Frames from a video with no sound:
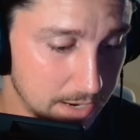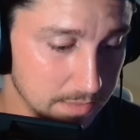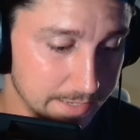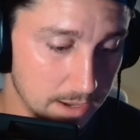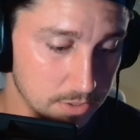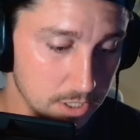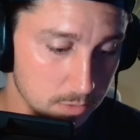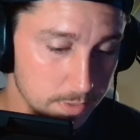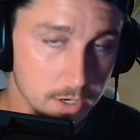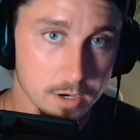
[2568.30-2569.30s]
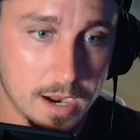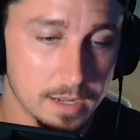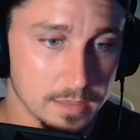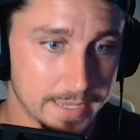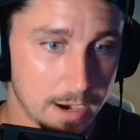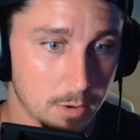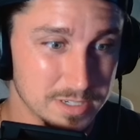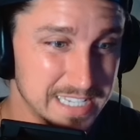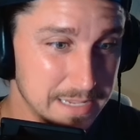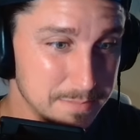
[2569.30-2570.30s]
I like how young we are. I like how our
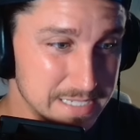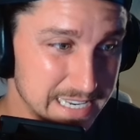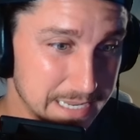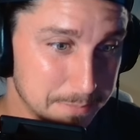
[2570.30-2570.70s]
team is getting